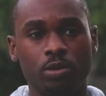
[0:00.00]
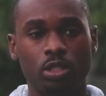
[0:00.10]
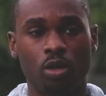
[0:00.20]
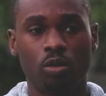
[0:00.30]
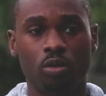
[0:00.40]

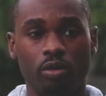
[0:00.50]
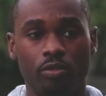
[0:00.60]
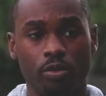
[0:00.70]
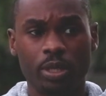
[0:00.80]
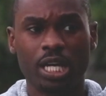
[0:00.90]
So
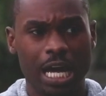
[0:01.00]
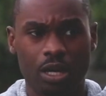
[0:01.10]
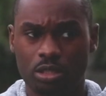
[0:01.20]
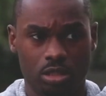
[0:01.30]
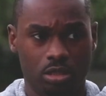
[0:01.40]
for me,
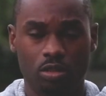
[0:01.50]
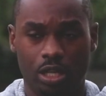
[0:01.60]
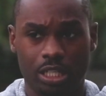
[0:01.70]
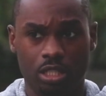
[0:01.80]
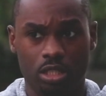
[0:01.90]
I
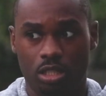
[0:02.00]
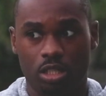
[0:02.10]
didn't